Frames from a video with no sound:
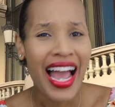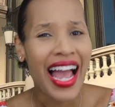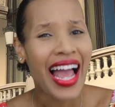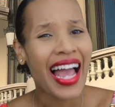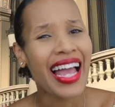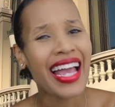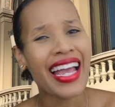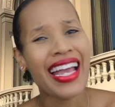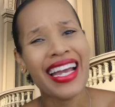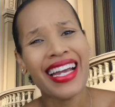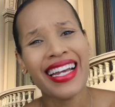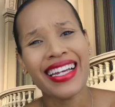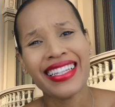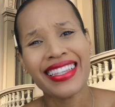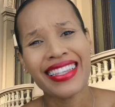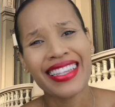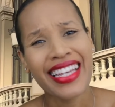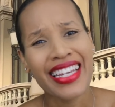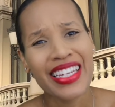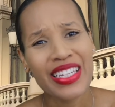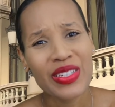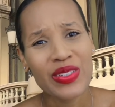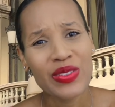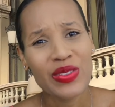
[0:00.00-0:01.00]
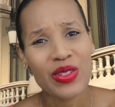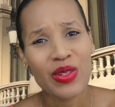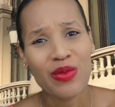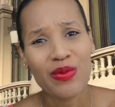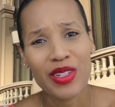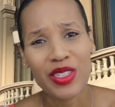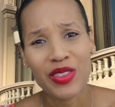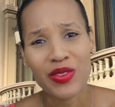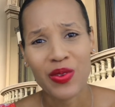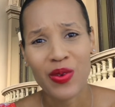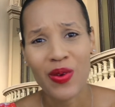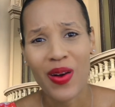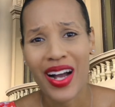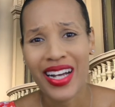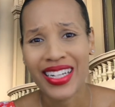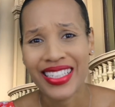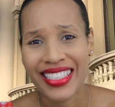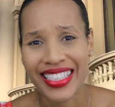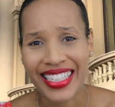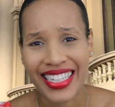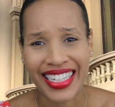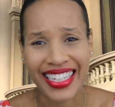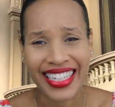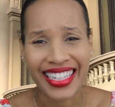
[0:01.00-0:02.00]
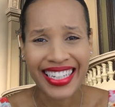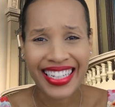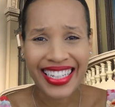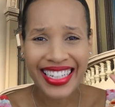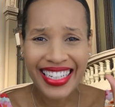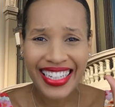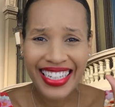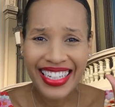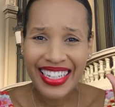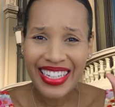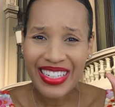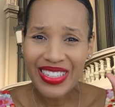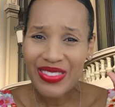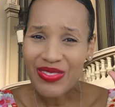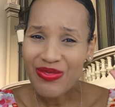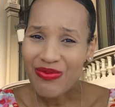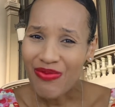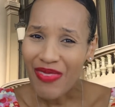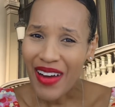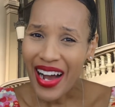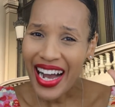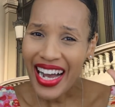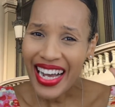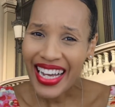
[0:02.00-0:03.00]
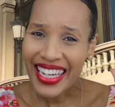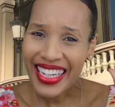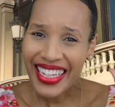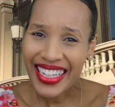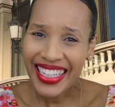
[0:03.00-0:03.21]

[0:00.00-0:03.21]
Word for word: And thank you so much for watching. Bye.